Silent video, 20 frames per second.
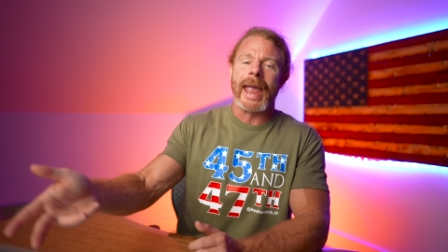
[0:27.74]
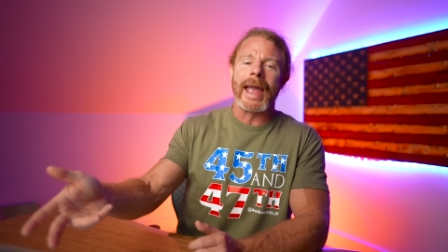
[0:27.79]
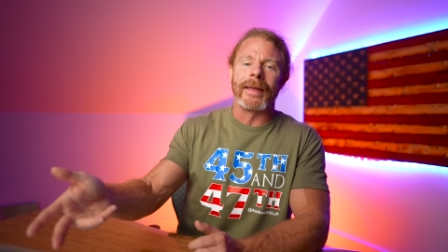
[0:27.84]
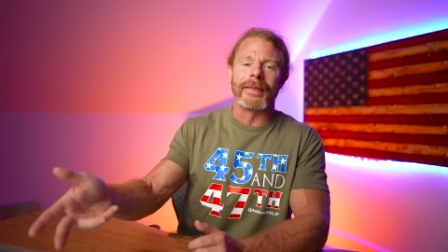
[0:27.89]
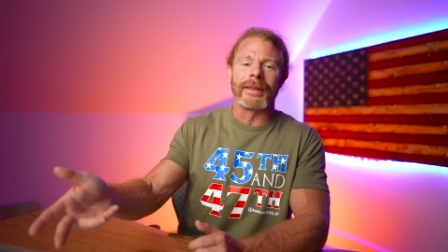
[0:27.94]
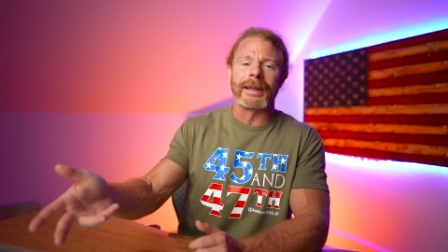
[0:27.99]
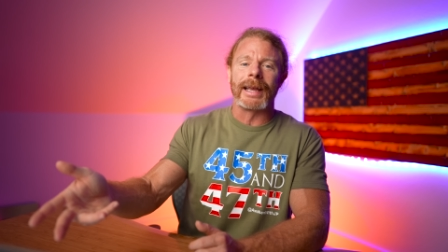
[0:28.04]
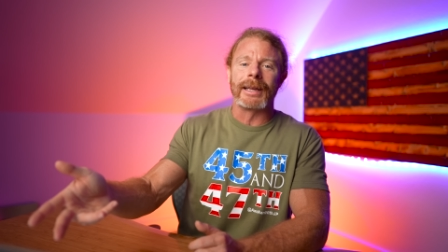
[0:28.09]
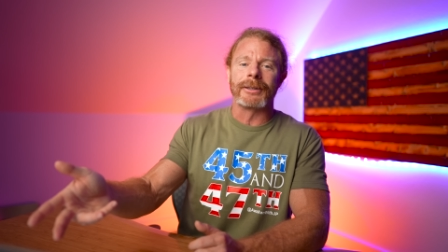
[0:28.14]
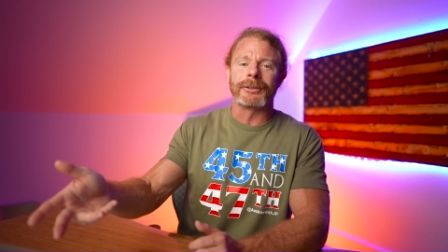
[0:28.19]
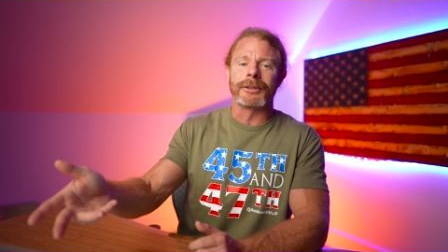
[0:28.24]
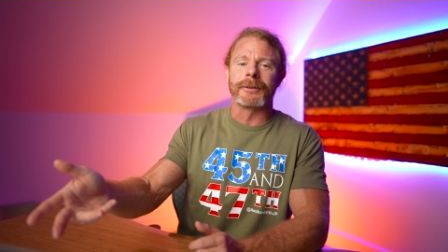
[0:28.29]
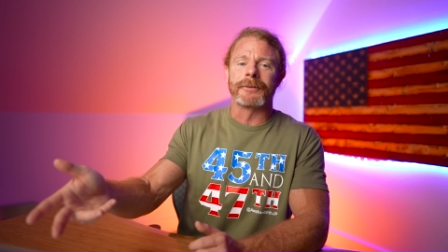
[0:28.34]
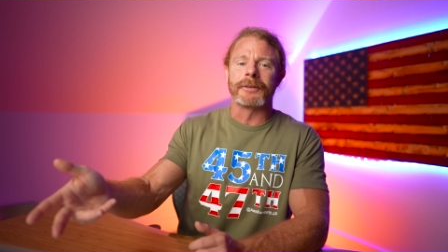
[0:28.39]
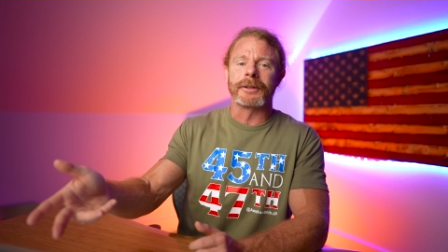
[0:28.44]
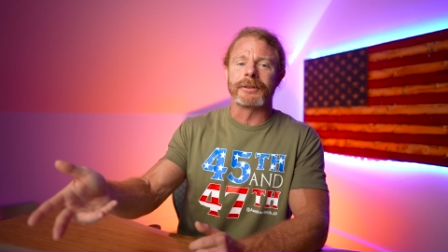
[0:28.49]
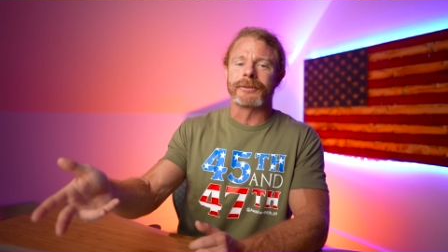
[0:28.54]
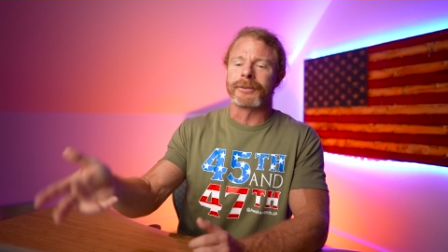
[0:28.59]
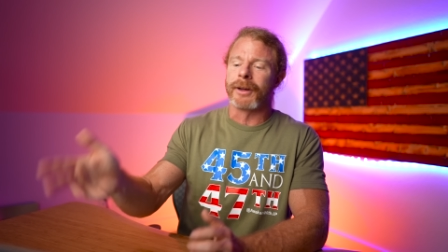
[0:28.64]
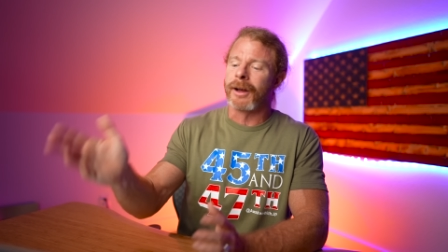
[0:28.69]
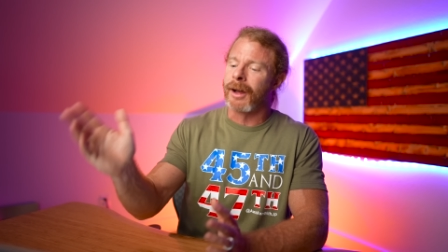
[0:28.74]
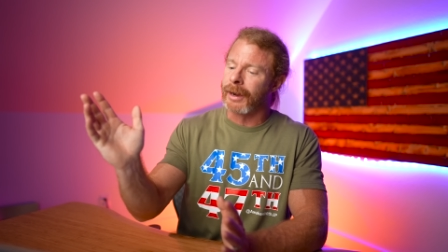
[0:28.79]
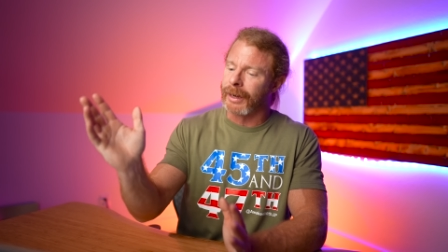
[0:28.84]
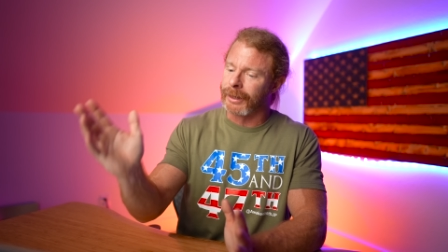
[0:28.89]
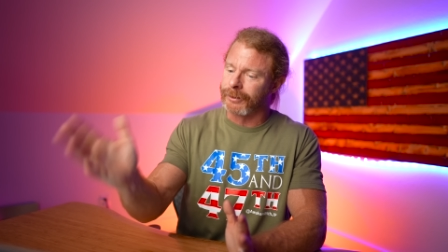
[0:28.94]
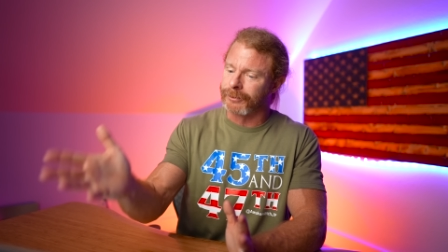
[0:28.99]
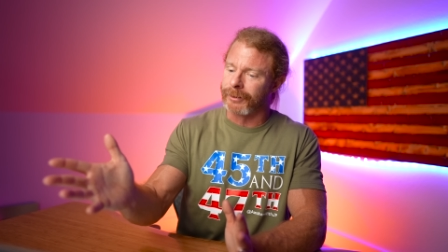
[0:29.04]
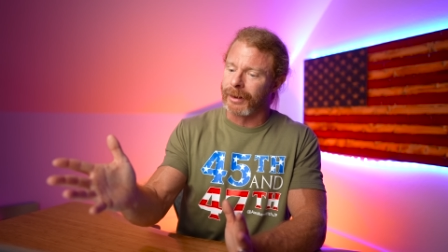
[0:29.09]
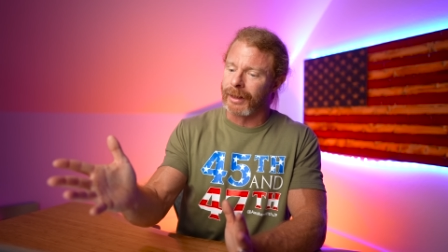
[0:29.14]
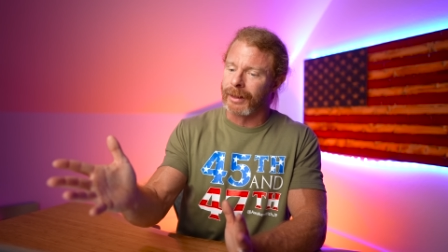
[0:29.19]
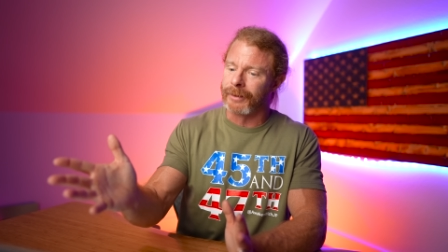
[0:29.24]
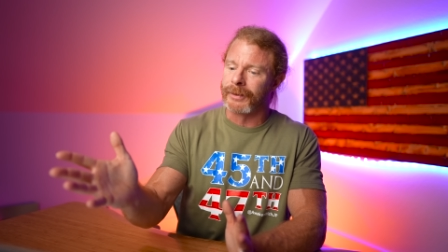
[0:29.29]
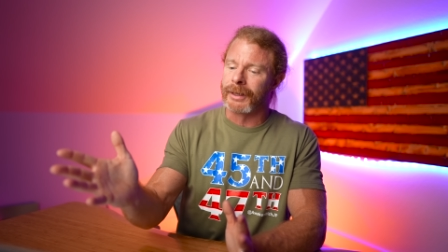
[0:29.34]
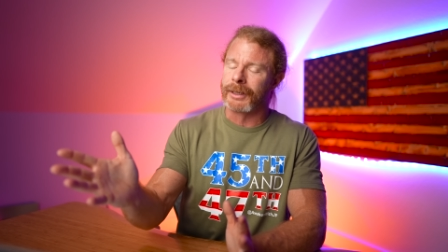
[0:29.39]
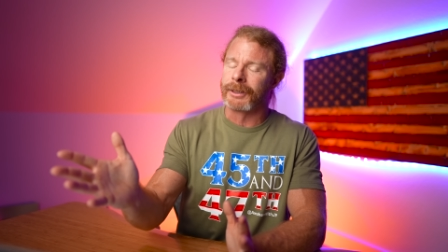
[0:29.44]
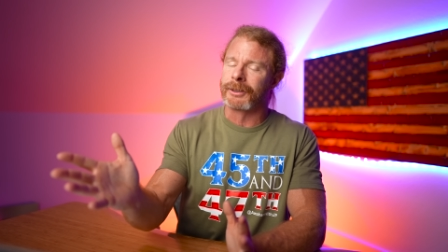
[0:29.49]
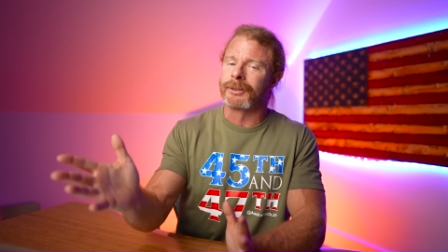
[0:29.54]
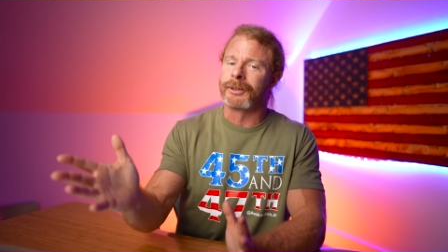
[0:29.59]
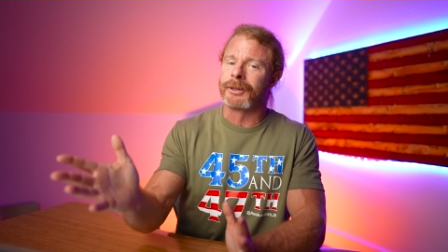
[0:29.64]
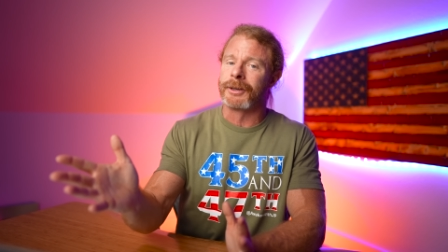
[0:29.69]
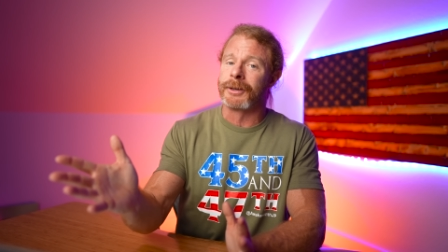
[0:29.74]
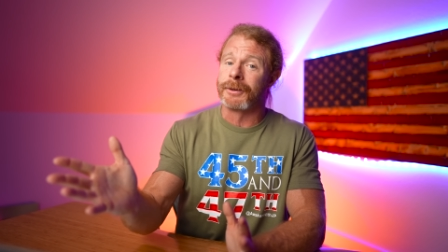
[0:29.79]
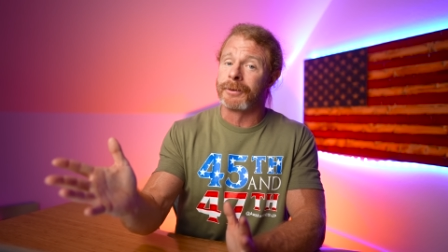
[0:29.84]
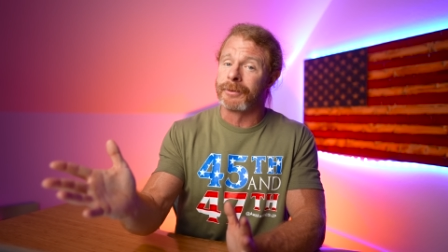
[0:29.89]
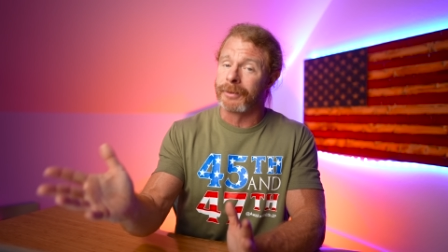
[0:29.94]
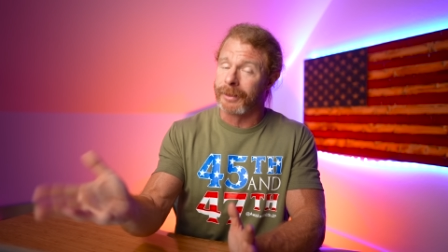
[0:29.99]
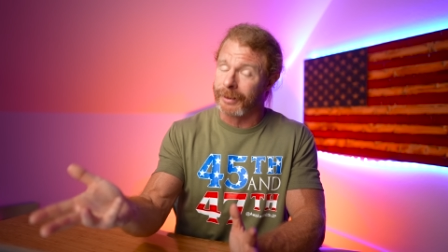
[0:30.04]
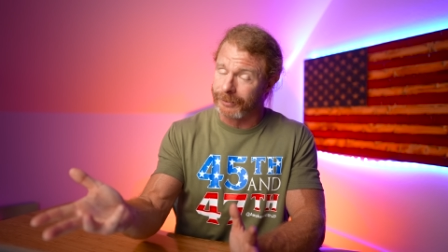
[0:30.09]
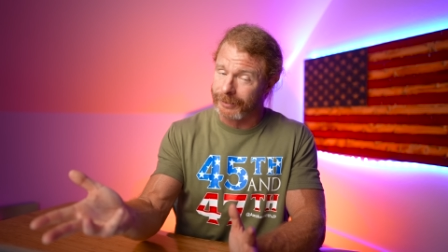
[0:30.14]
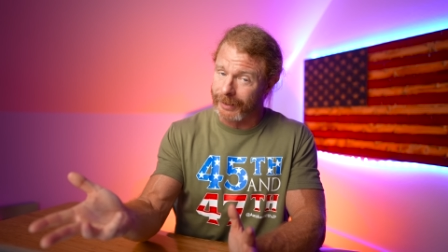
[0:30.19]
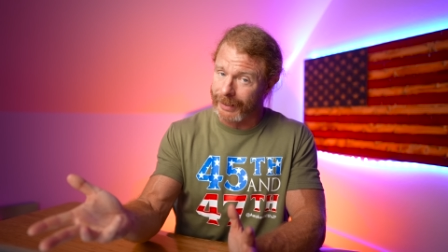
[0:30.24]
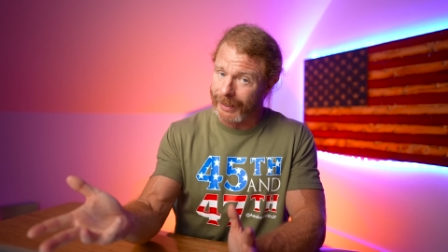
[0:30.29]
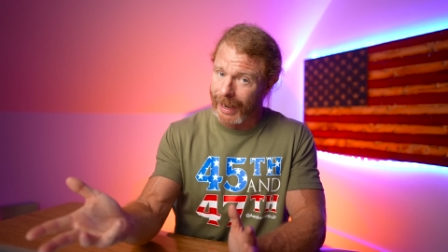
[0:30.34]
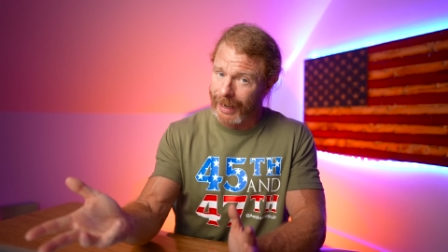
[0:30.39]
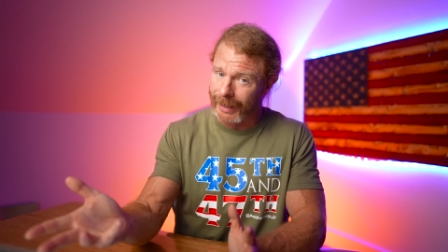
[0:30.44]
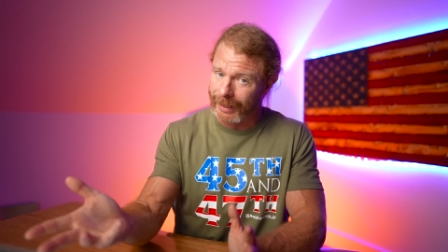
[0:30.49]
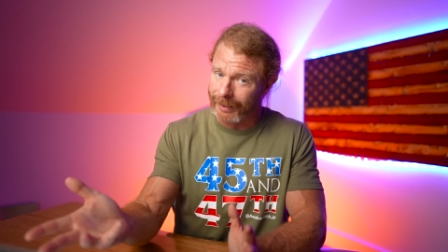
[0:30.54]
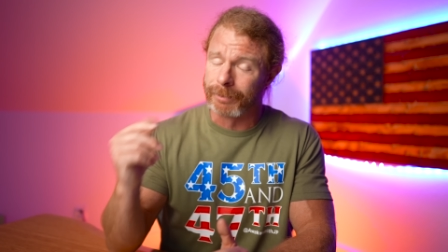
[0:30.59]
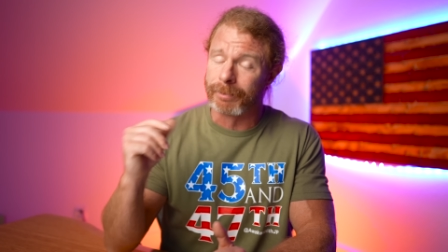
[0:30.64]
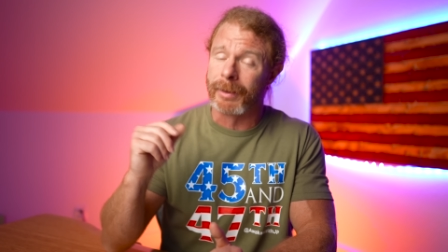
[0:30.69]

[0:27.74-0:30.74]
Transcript: And the nature of his song is relevant to this iconic